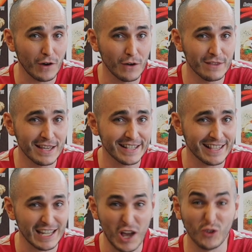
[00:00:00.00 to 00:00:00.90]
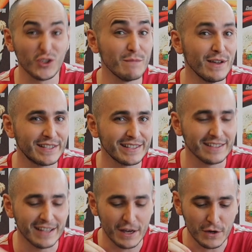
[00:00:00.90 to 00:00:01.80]
on this ultimate
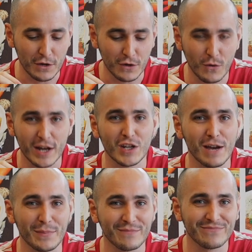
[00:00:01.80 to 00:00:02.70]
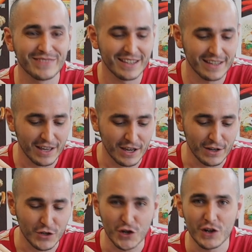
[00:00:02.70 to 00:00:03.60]
Kway Chap
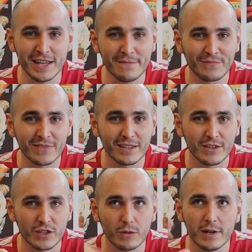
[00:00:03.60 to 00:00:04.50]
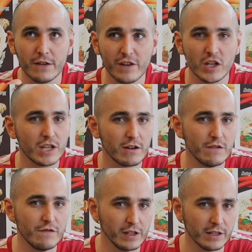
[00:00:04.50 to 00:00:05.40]
journey. So we're at
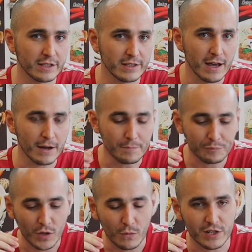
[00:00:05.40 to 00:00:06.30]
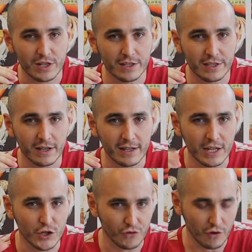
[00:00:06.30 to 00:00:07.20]
Vegetarian Villas now, which is
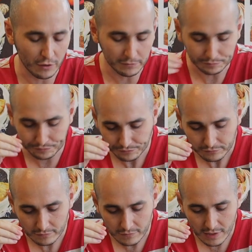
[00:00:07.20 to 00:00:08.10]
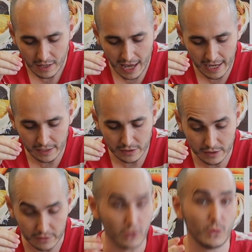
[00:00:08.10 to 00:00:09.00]
in Jurong, and
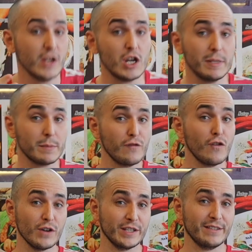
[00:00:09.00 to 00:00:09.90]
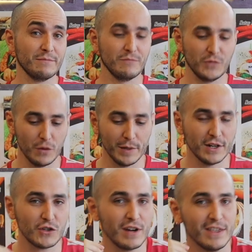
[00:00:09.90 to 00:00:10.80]
the Kway Chap is before us. So we're
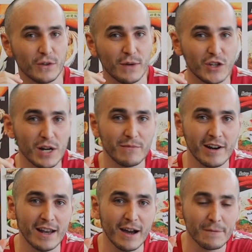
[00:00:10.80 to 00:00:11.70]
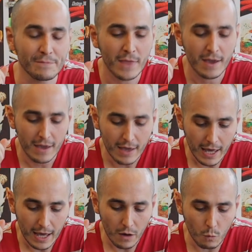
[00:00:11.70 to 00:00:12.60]
going to try the Kway Chap right now.
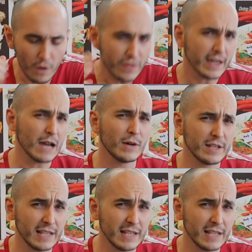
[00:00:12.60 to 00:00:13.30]
One thing I want to